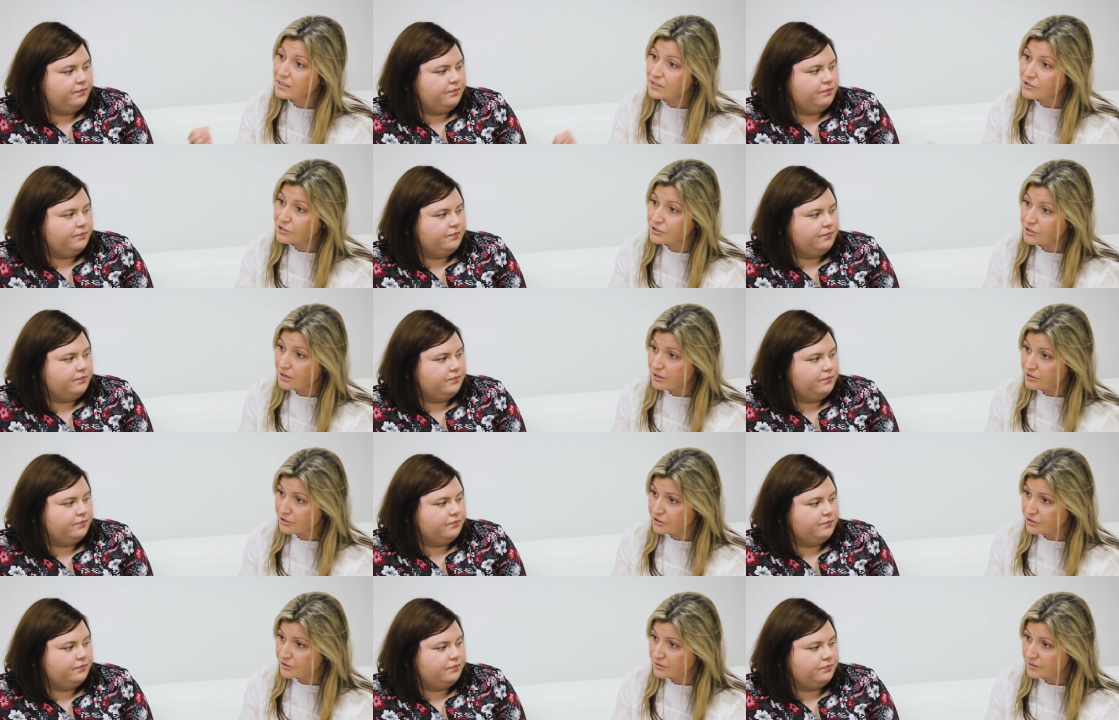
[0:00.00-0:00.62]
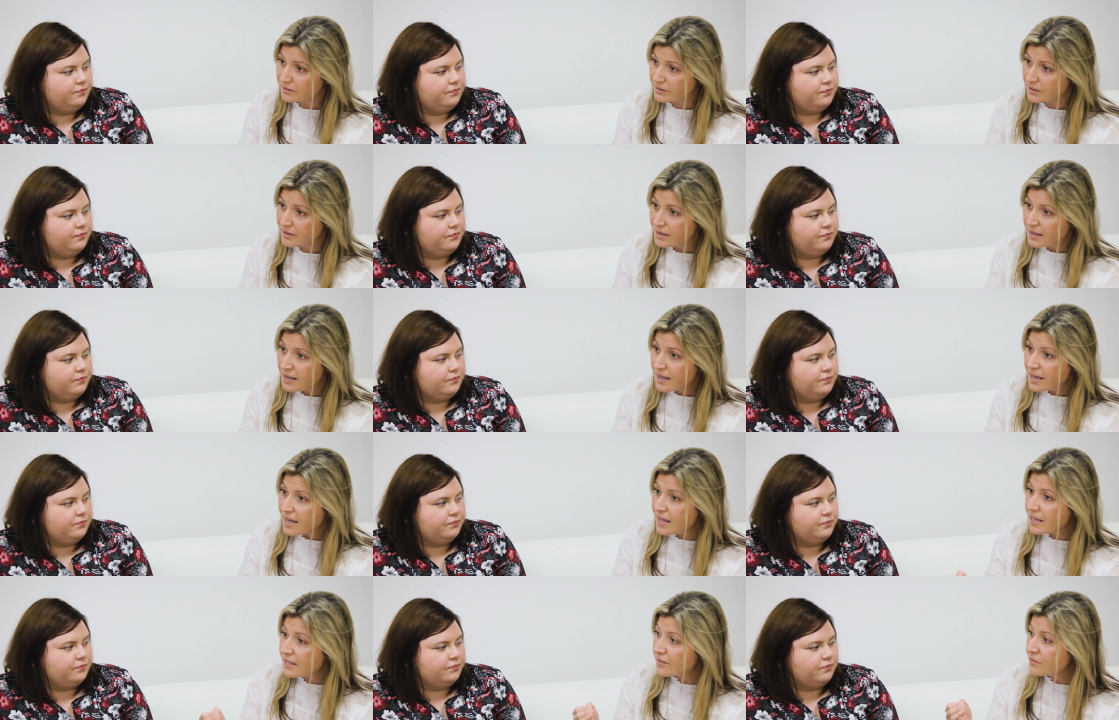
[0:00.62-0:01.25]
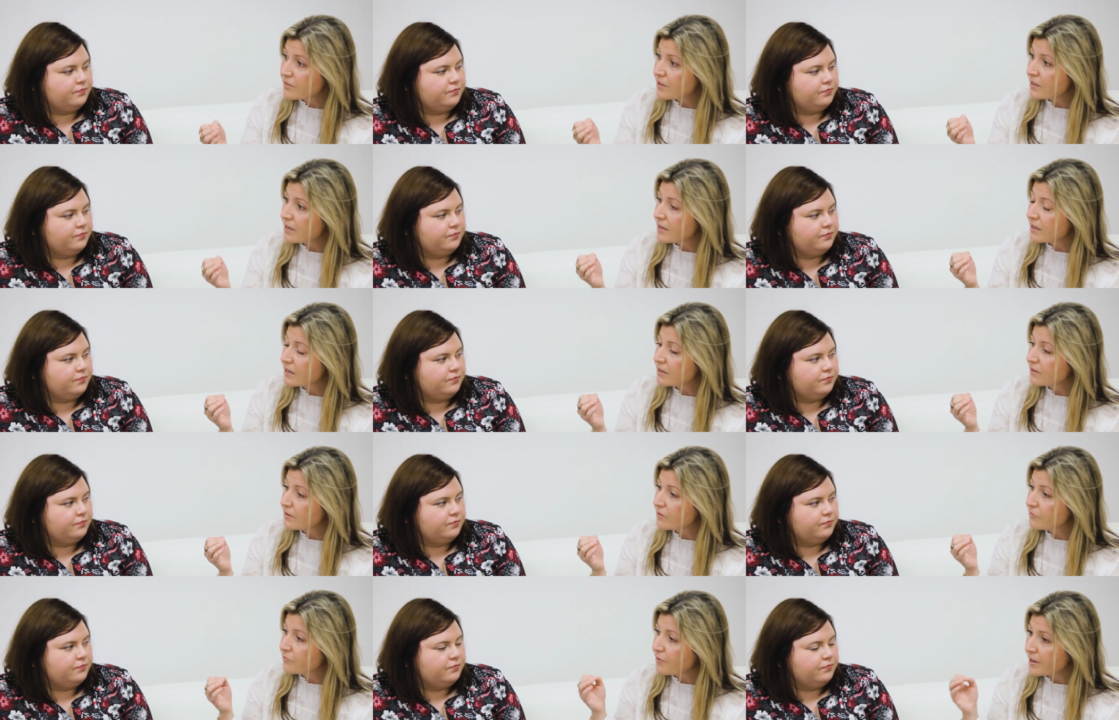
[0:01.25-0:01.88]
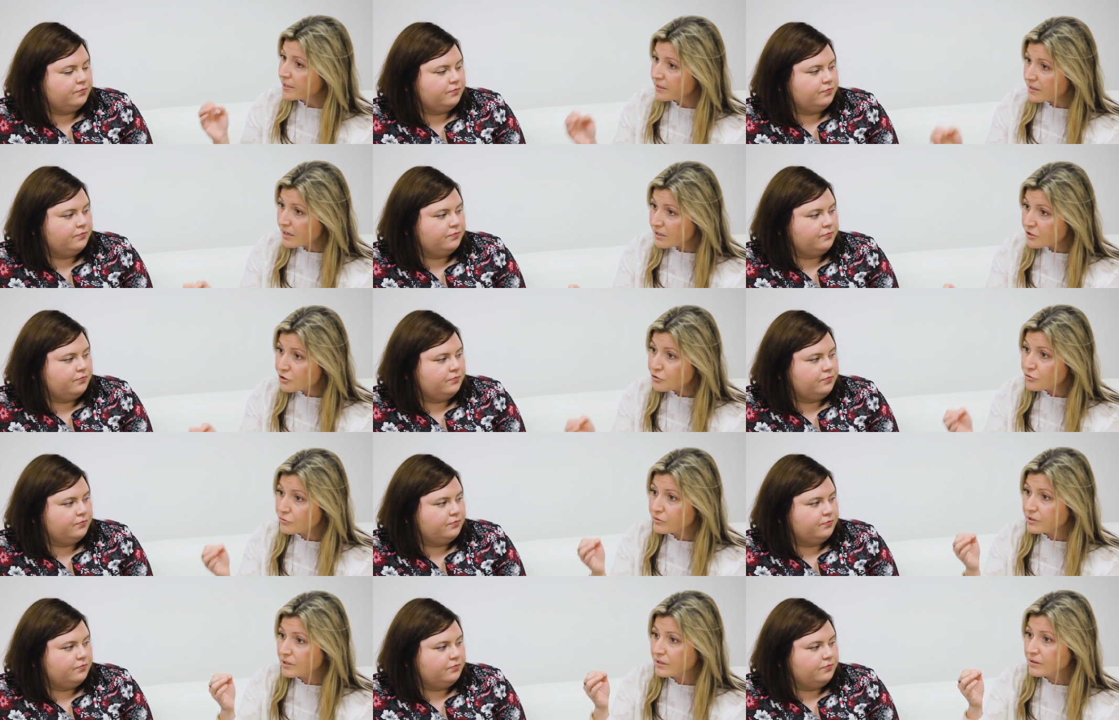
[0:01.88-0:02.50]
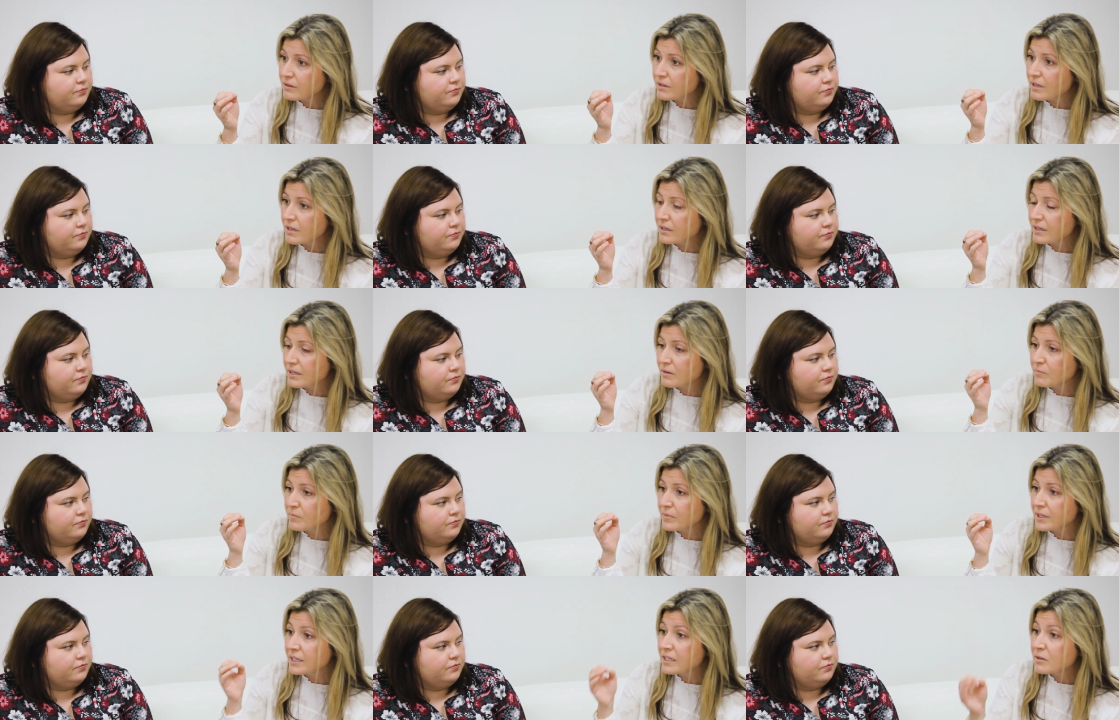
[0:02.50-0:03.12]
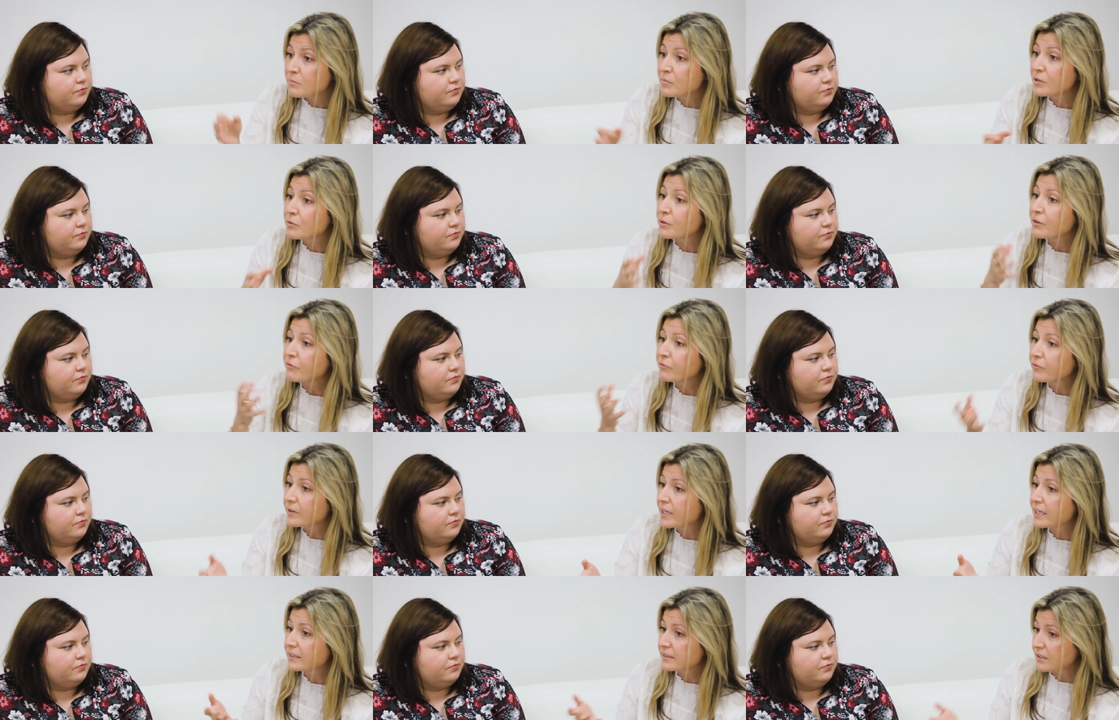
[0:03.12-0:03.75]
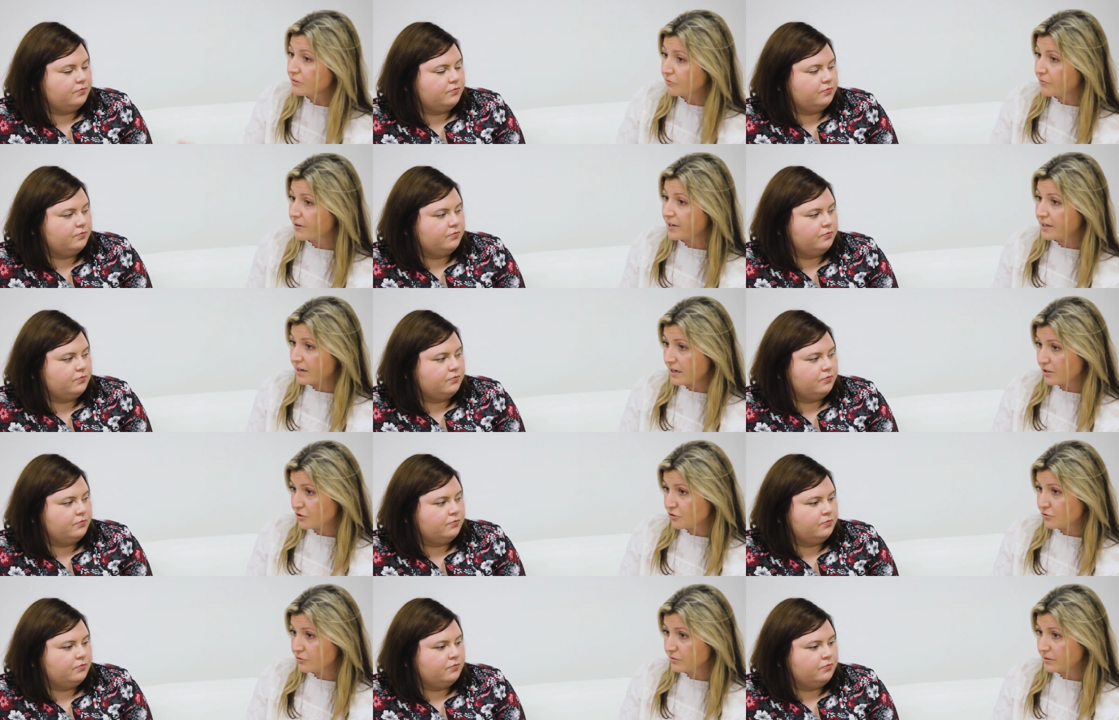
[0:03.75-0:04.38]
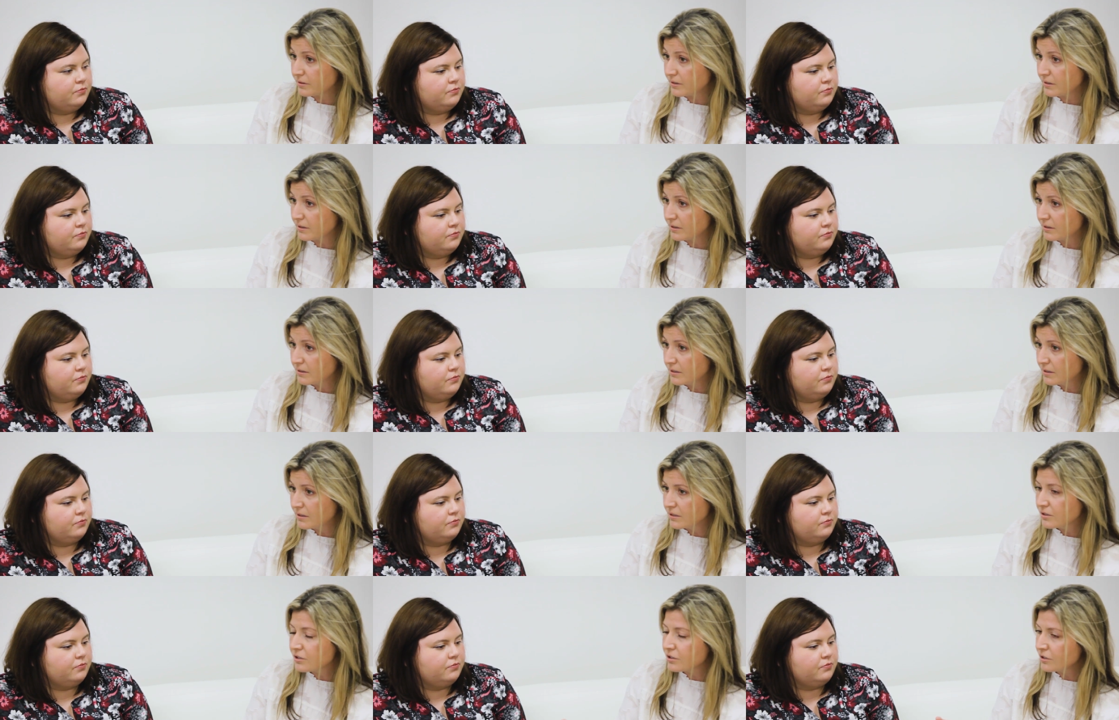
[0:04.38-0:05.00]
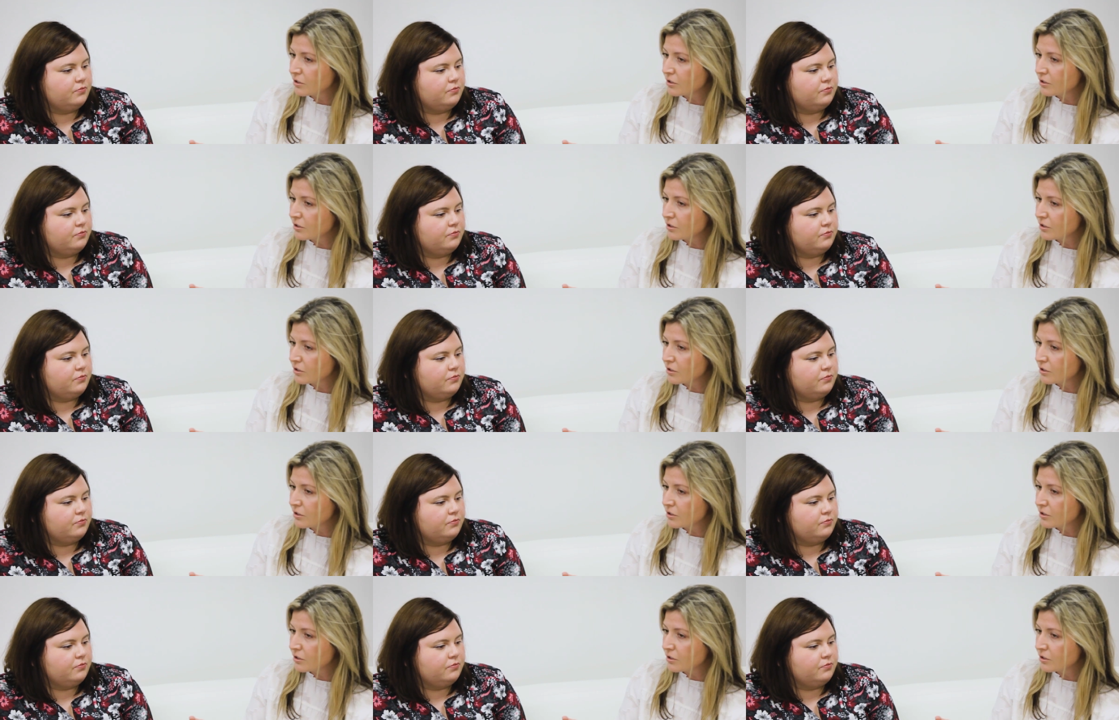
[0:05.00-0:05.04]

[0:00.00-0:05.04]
Speaker 1: discussion discussion and then financially they can it can be reflected financially mm-hmm.